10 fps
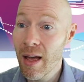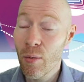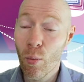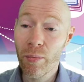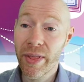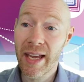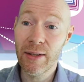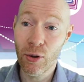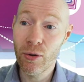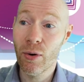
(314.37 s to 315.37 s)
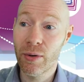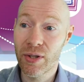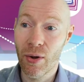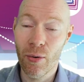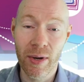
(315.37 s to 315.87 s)
What they do notice
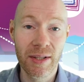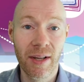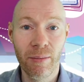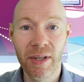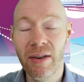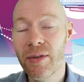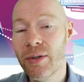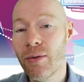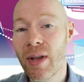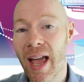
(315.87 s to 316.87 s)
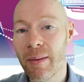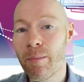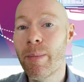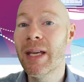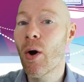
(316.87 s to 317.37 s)
though is that whenever you get
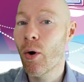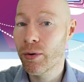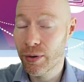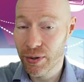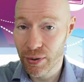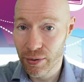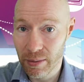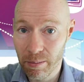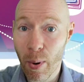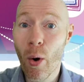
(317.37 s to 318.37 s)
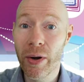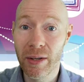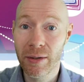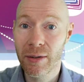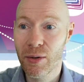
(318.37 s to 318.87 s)
beyond a certain
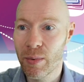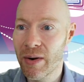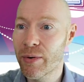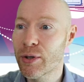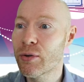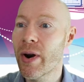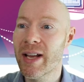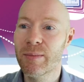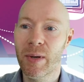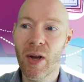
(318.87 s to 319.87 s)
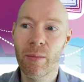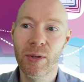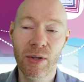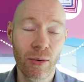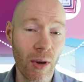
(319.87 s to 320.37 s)
point, so whenever stress becomes
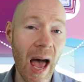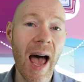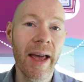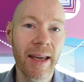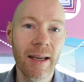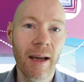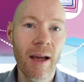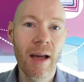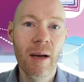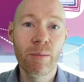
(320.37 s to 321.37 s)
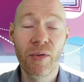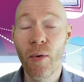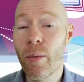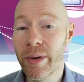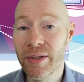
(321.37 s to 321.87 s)
too high,
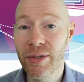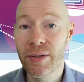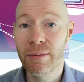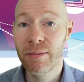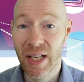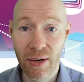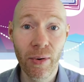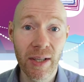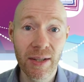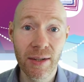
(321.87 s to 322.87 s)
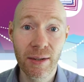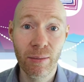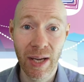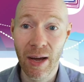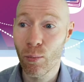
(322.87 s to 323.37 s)
performance decreases. We
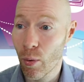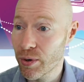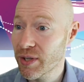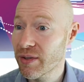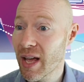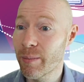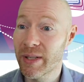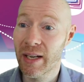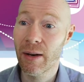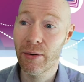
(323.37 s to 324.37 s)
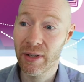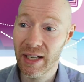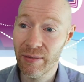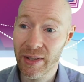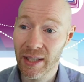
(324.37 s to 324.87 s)
get worse at that particular
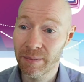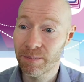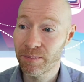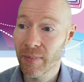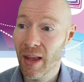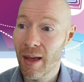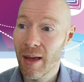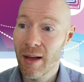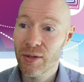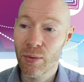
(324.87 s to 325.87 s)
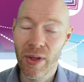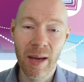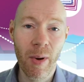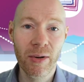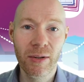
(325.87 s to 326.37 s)
activity. So the
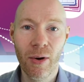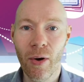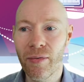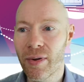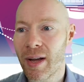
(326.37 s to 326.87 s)
amount of